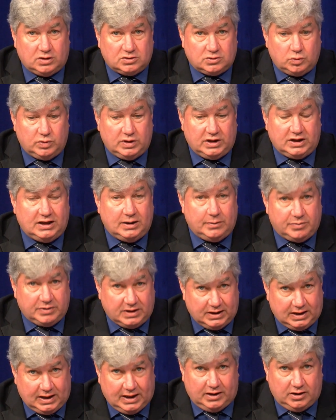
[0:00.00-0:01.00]
So we're keeping
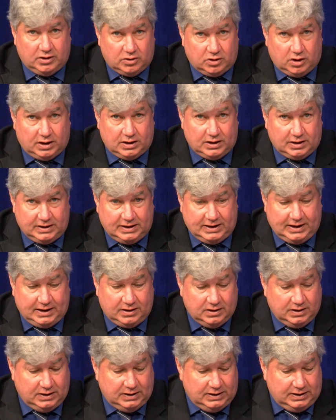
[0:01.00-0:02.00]
an eye on all of
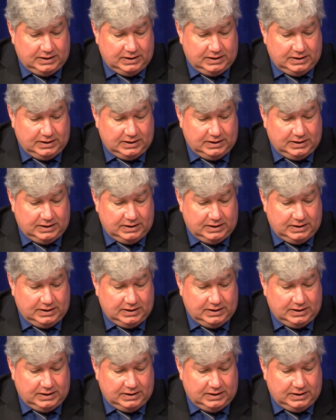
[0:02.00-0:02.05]
that.